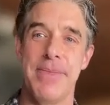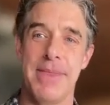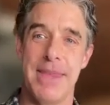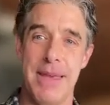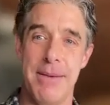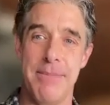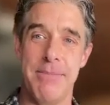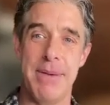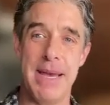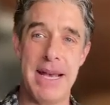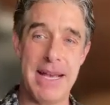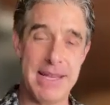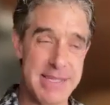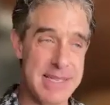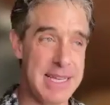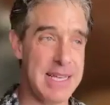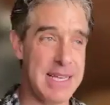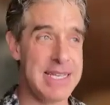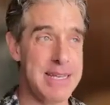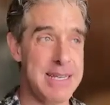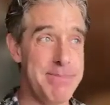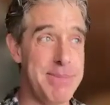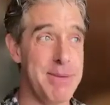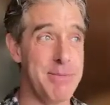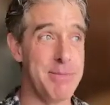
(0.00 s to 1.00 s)
And past that
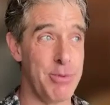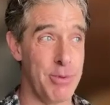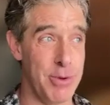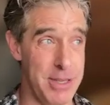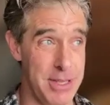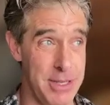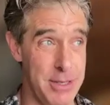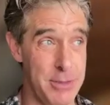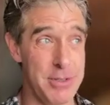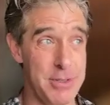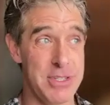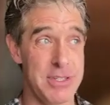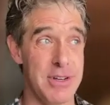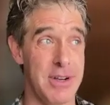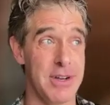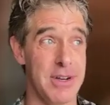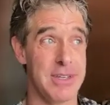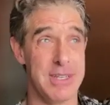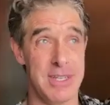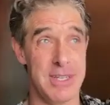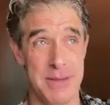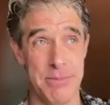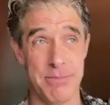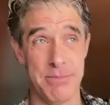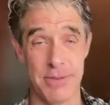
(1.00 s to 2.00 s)
tipping point, you start
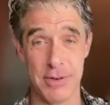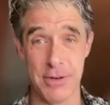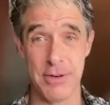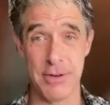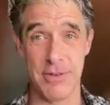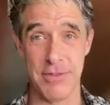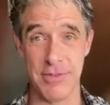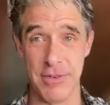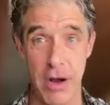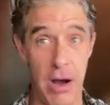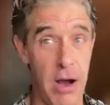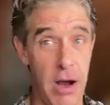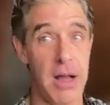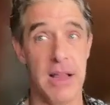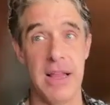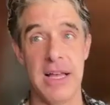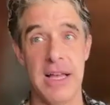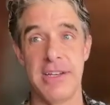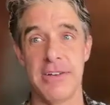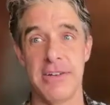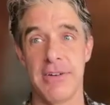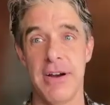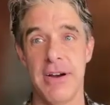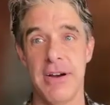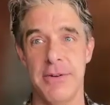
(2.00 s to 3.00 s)
to improve all
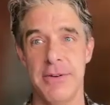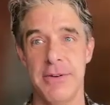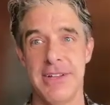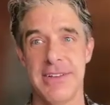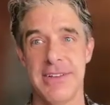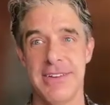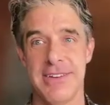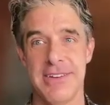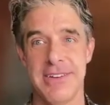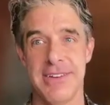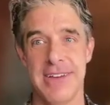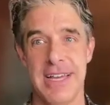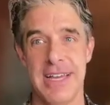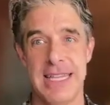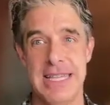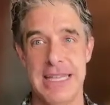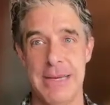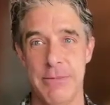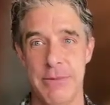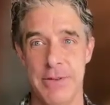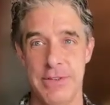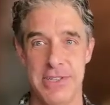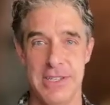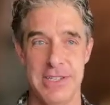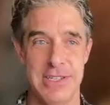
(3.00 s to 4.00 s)
on your own. And
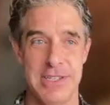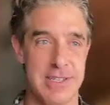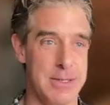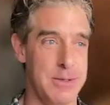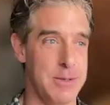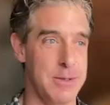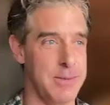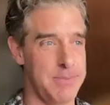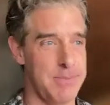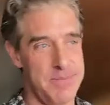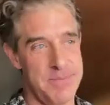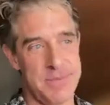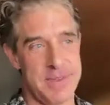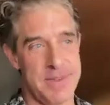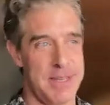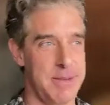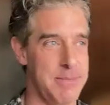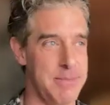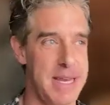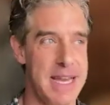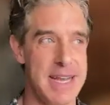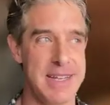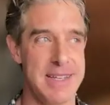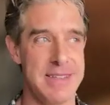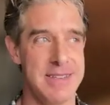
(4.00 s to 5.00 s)
then we'll just come
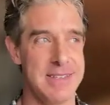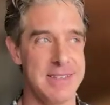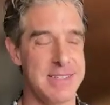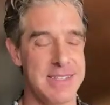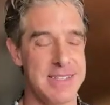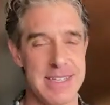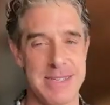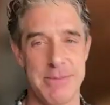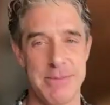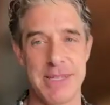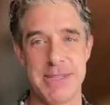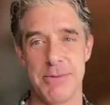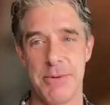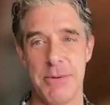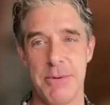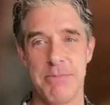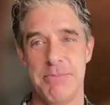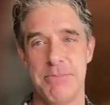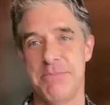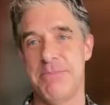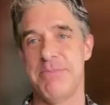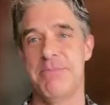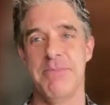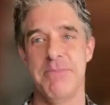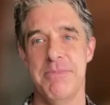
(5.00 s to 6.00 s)
back in 6 months and we'll
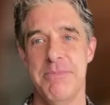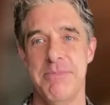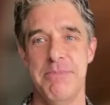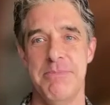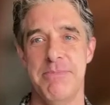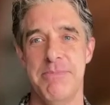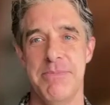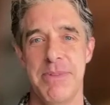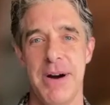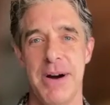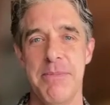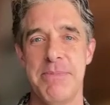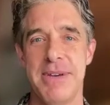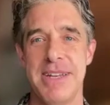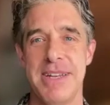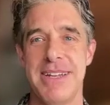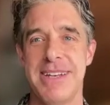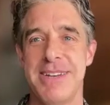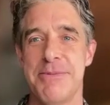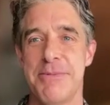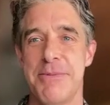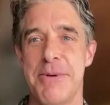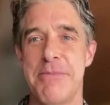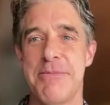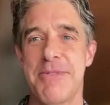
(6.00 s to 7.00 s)
bump it
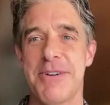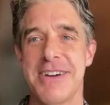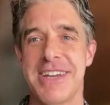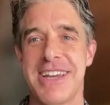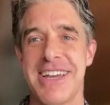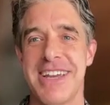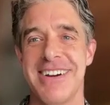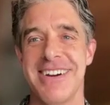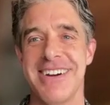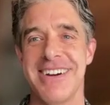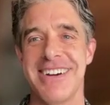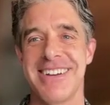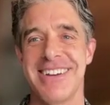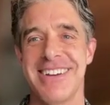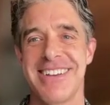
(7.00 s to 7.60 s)
into one more gear.